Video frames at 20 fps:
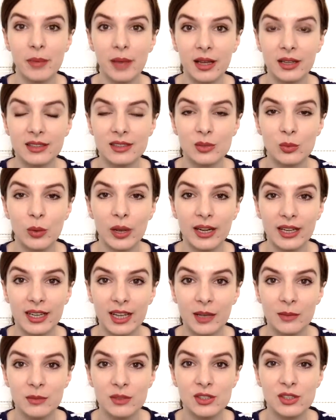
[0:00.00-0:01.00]
but when it
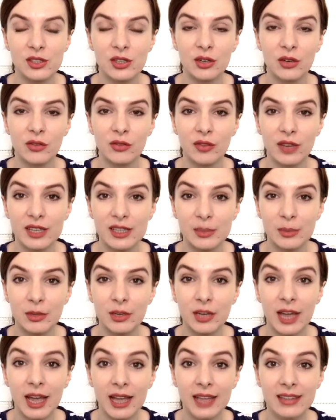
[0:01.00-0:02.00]
comes to
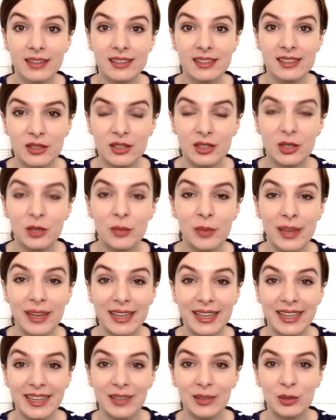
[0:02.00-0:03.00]
Facebook ads, you're
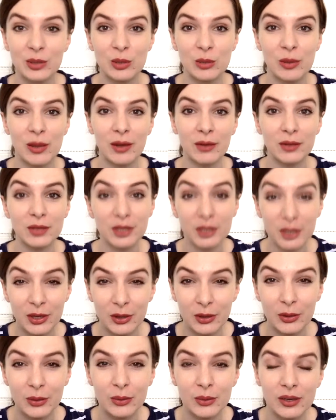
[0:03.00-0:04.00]
making it all about
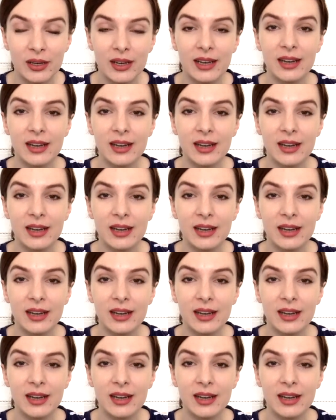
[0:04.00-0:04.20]
you.